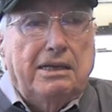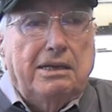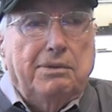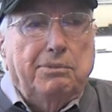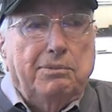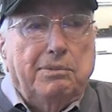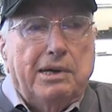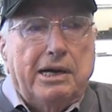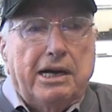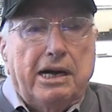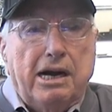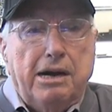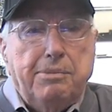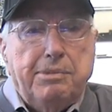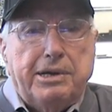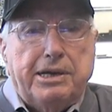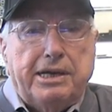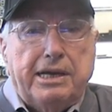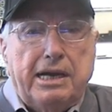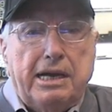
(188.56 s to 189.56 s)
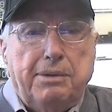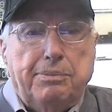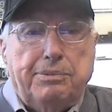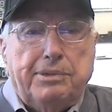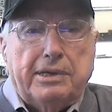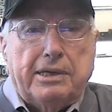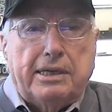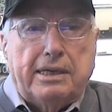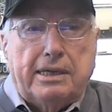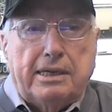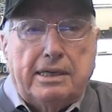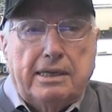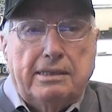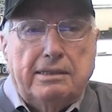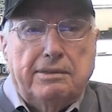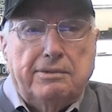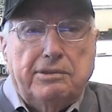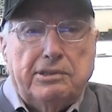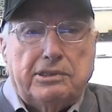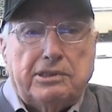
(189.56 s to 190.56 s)
my army camp that
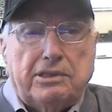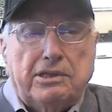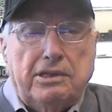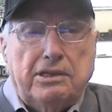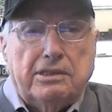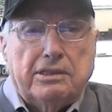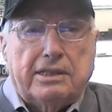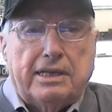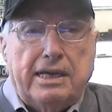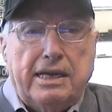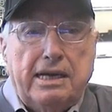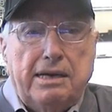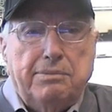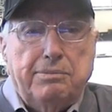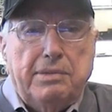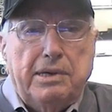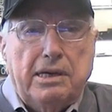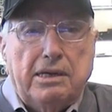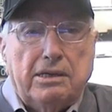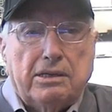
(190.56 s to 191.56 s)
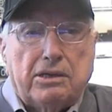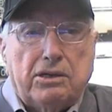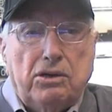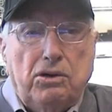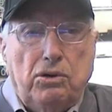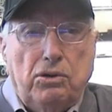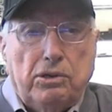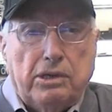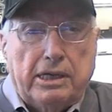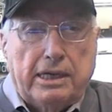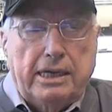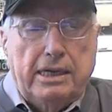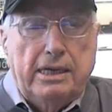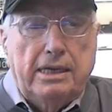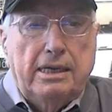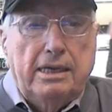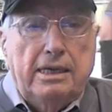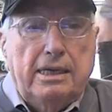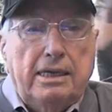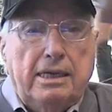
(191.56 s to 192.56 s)
was called Camp Malakole,
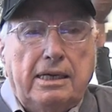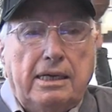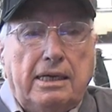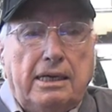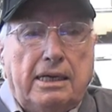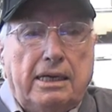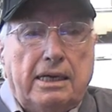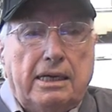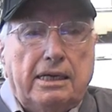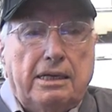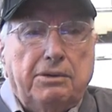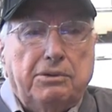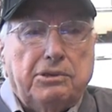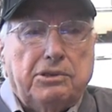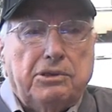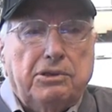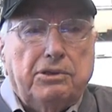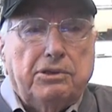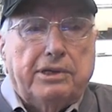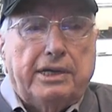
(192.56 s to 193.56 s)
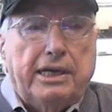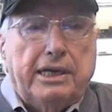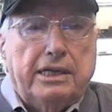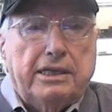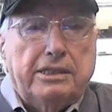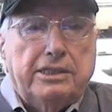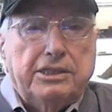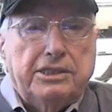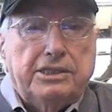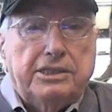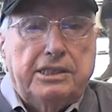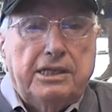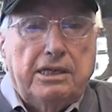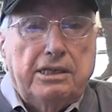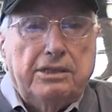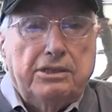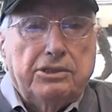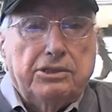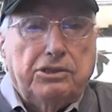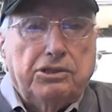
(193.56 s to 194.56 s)
and it was located just
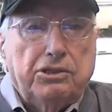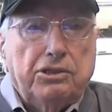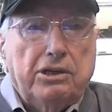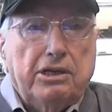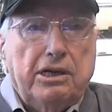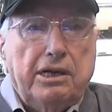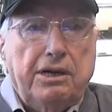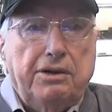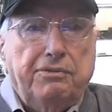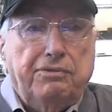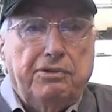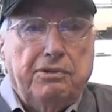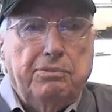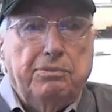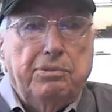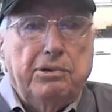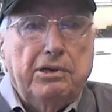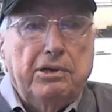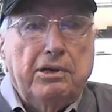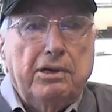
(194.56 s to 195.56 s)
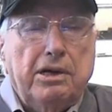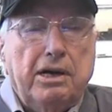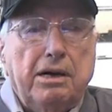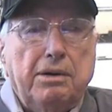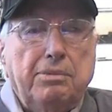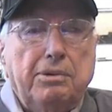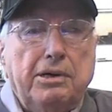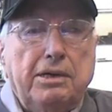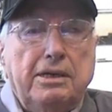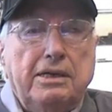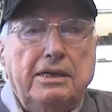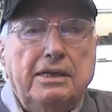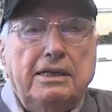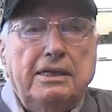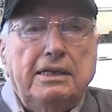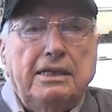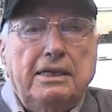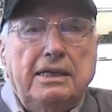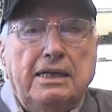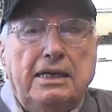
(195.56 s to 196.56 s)
down the shoreline from Pearl Harbor.
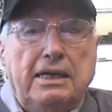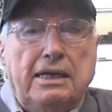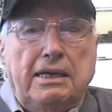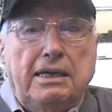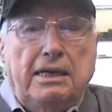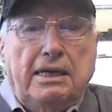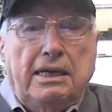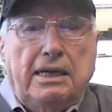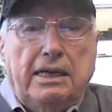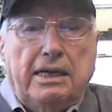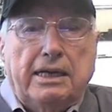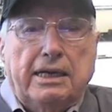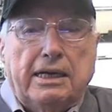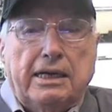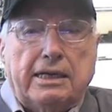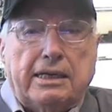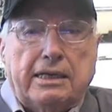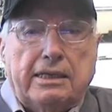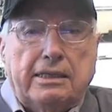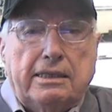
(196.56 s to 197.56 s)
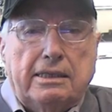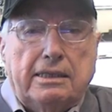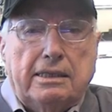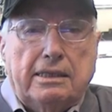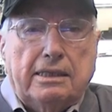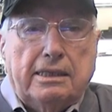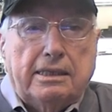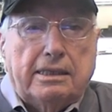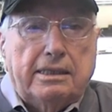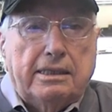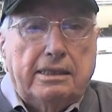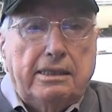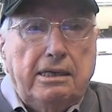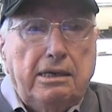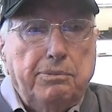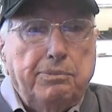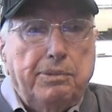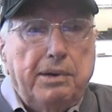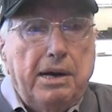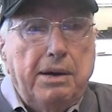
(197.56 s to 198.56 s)
And I could I could hear
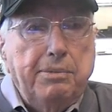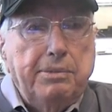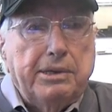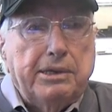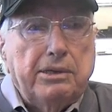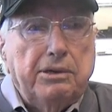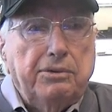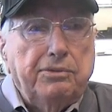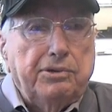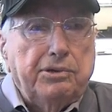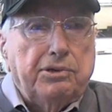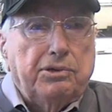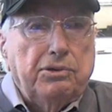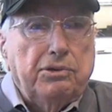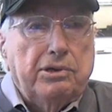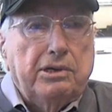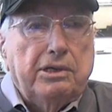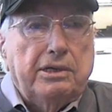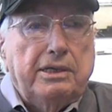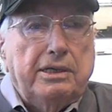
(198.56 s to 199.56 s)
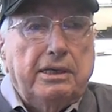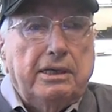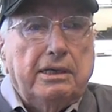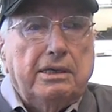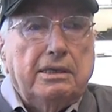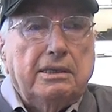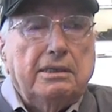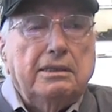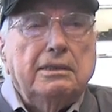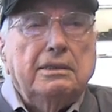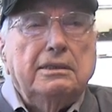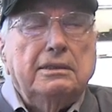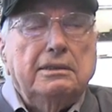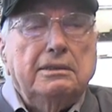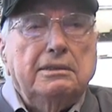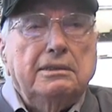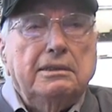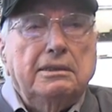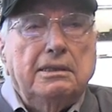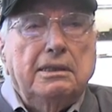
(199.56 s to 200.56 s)
bombing over toward. Uh,
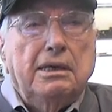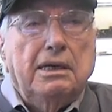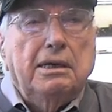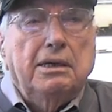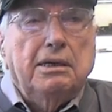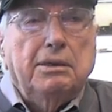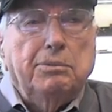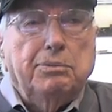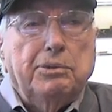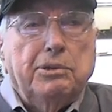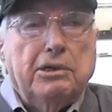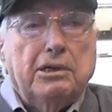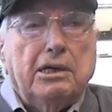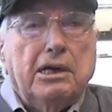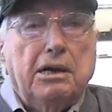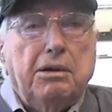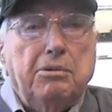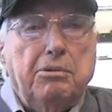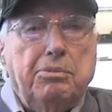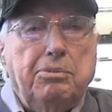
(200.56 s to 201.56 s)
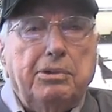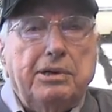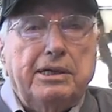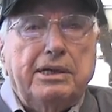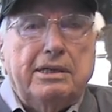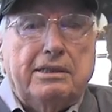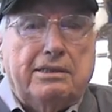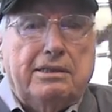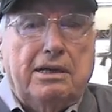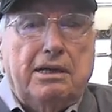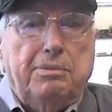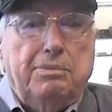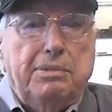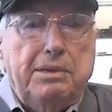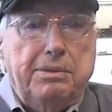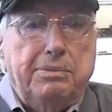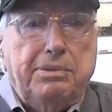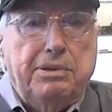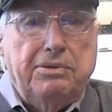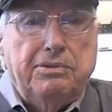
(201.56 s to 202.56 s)
uh, Pearl Harbor, but they thought
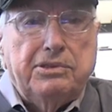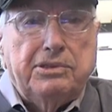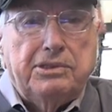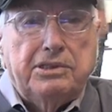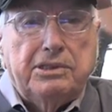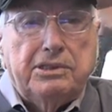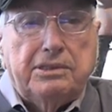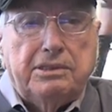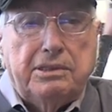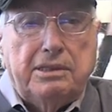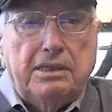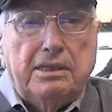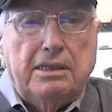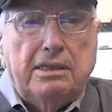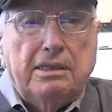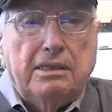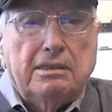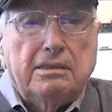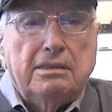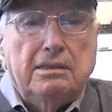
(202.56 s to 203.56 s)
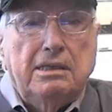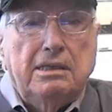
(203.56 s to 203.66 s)
maybe it was just a uh,